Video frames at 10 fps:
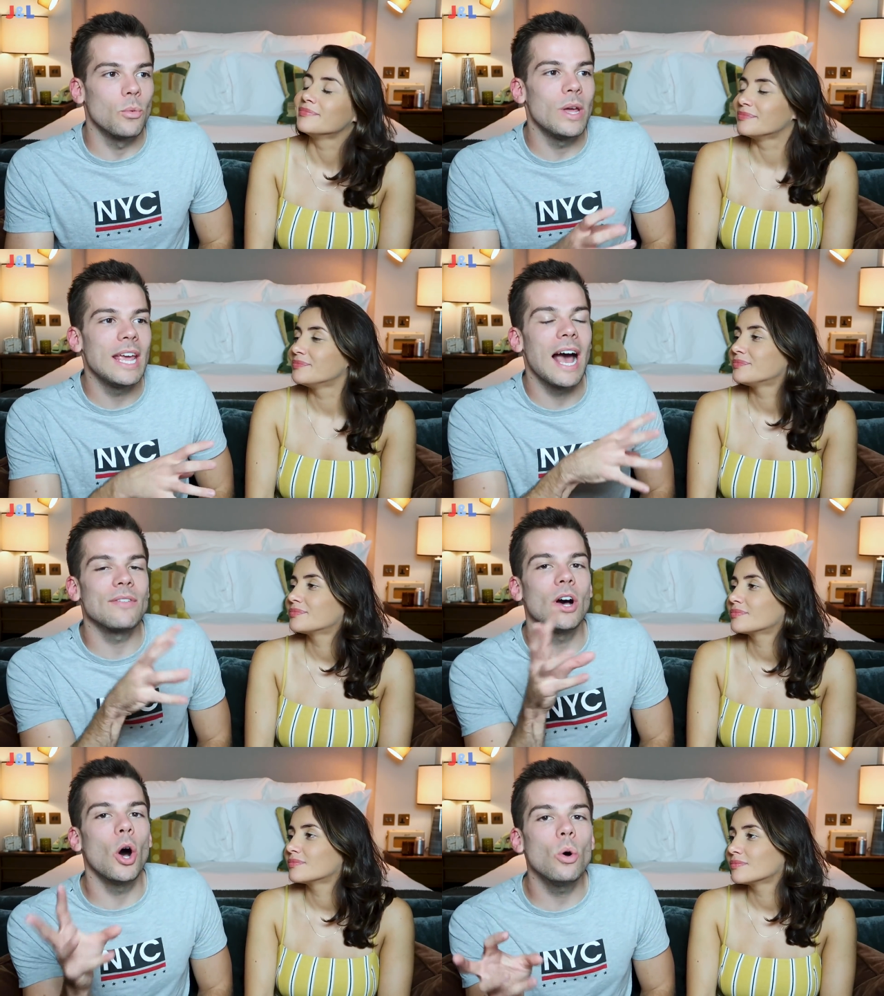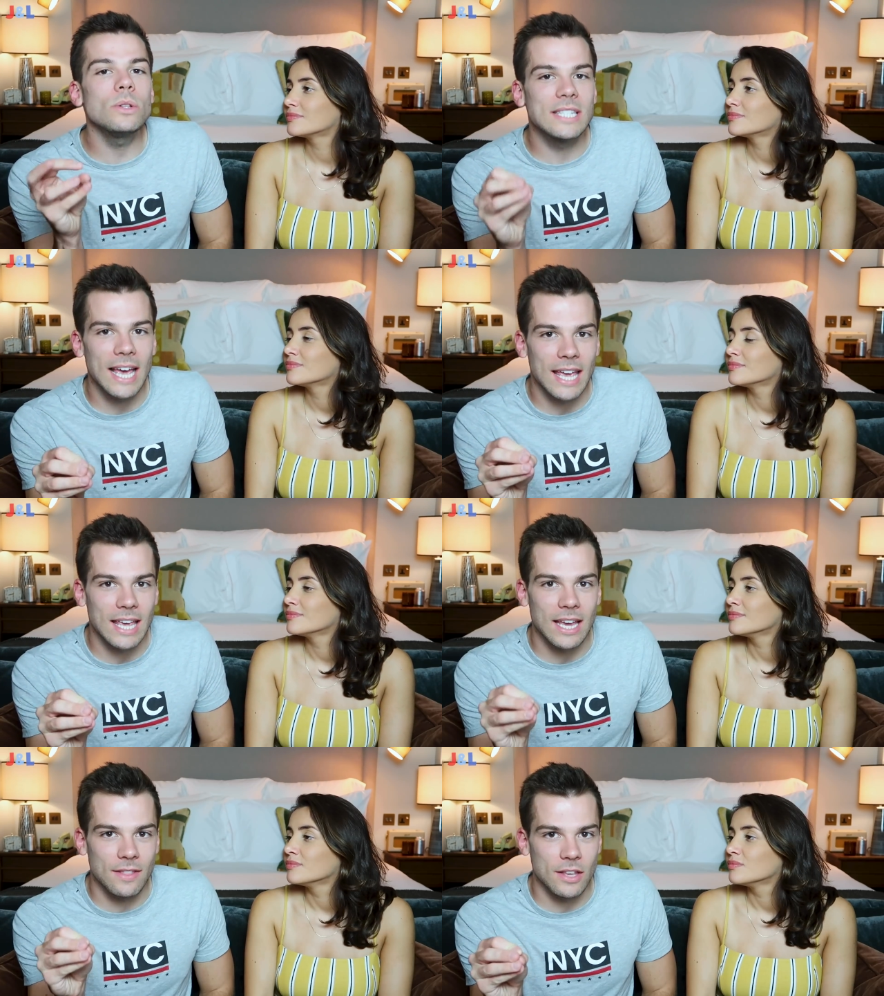Speaker 1: that we have a whole
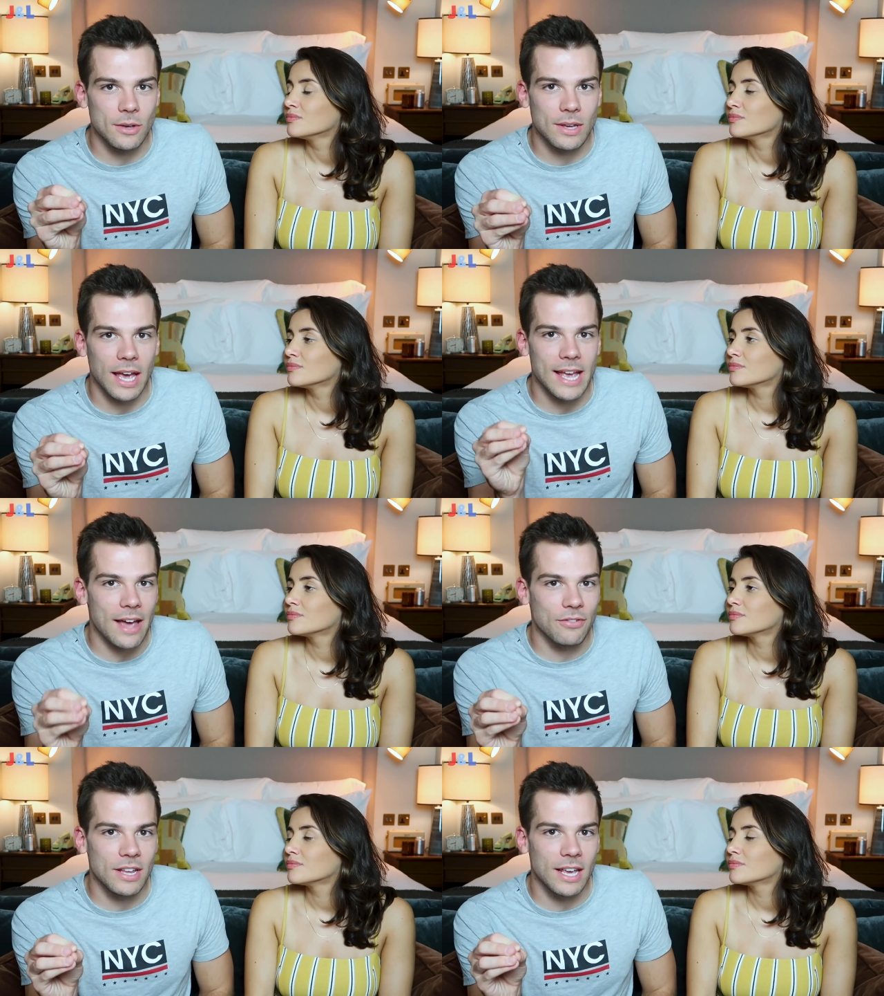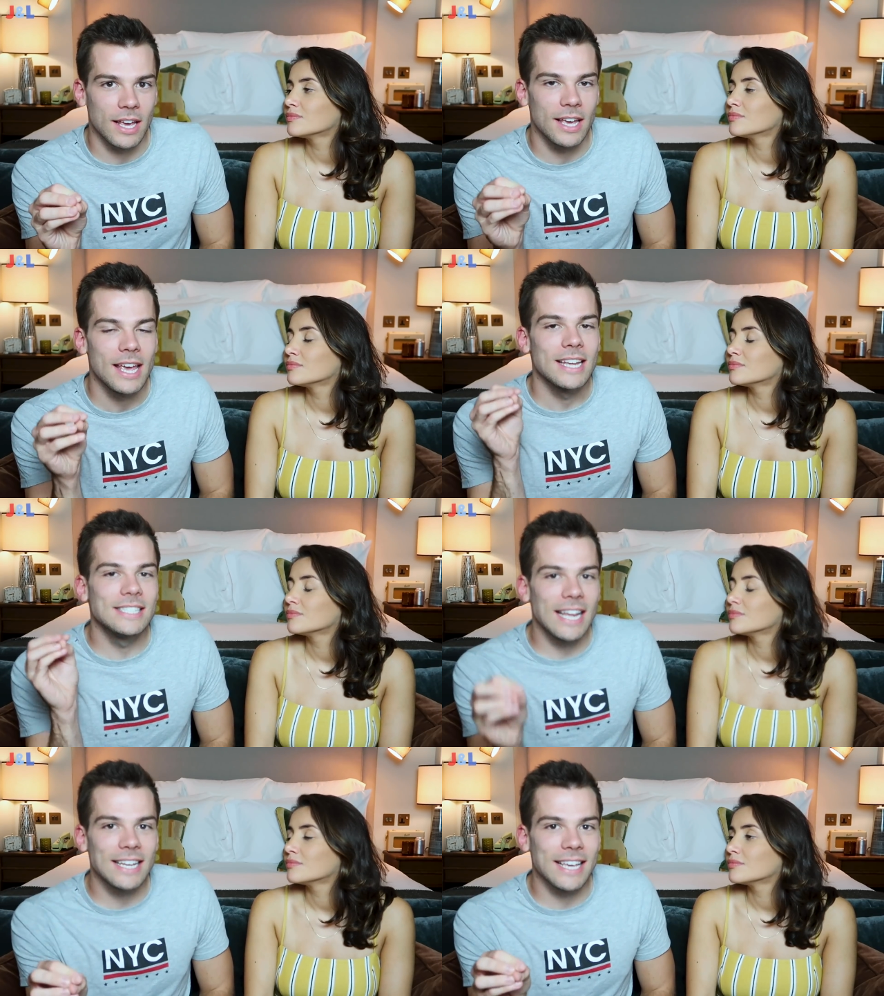day in the UK every year
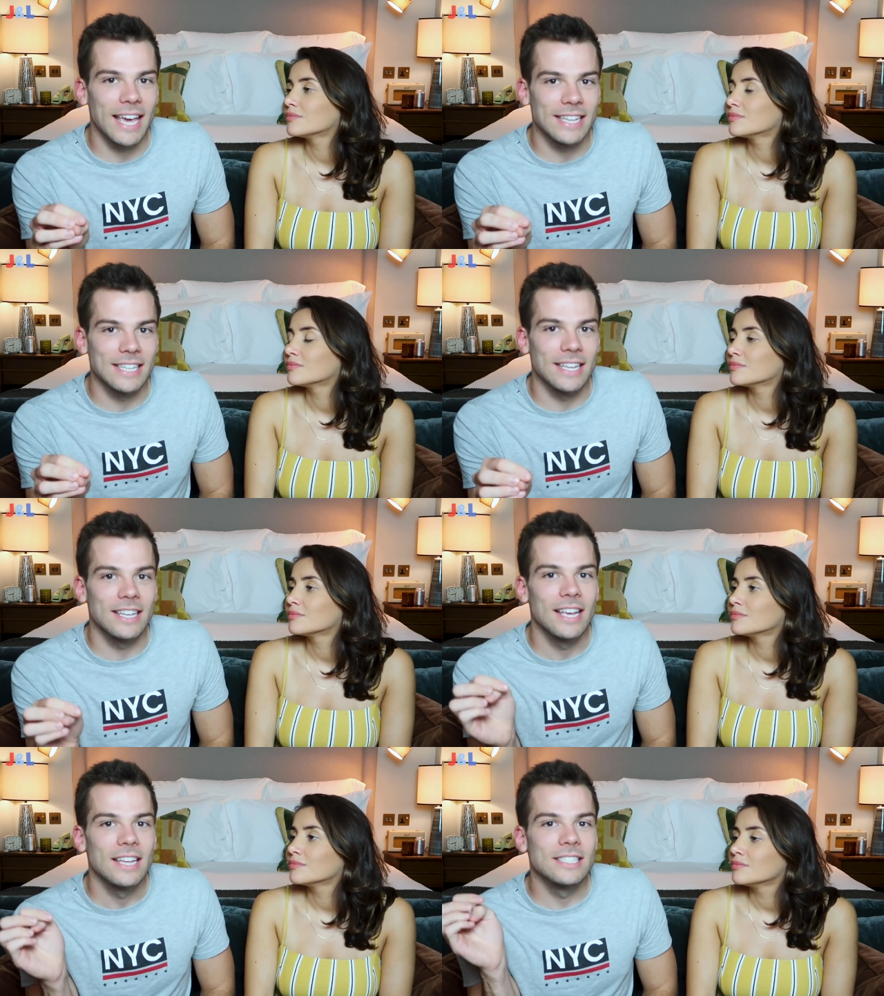dedicated